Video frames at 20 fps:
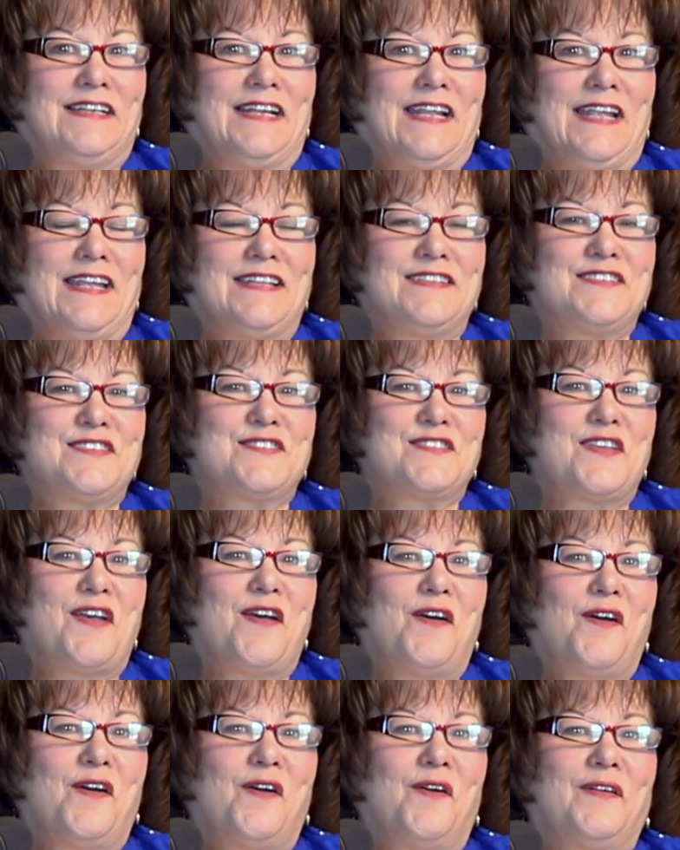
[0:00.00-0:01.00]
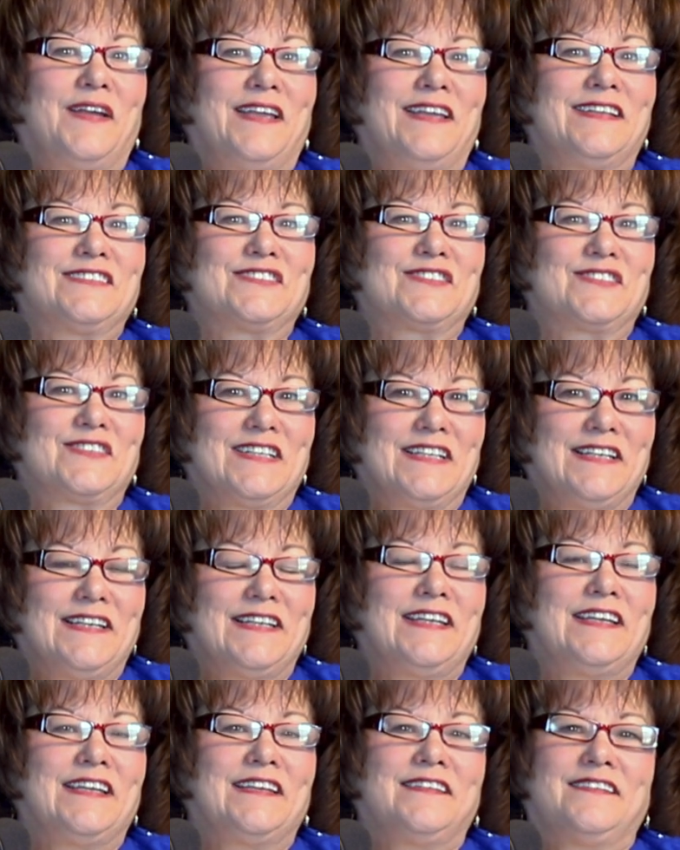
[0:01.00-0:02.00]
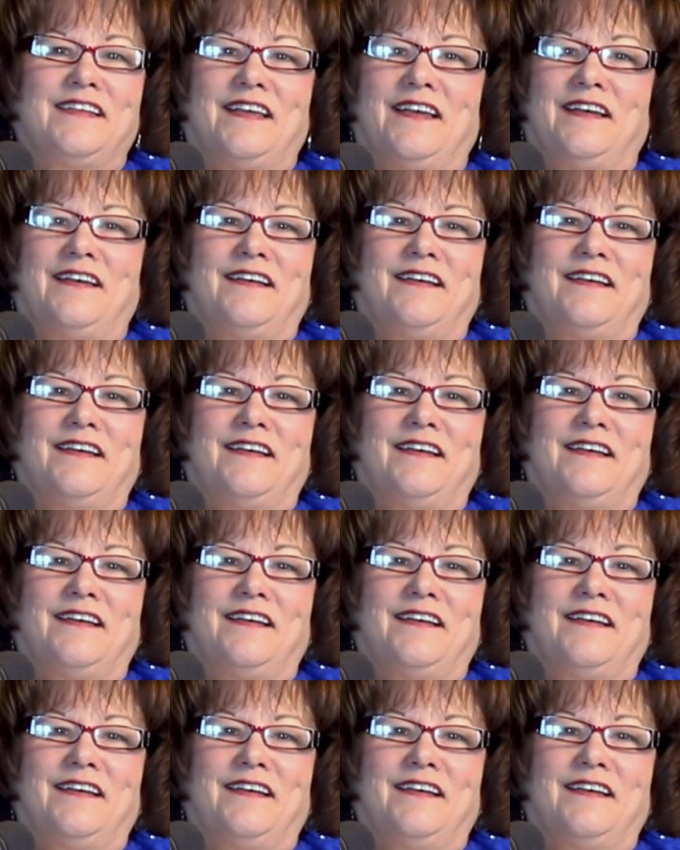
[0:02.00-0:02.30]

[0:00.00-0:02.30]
And so it's really an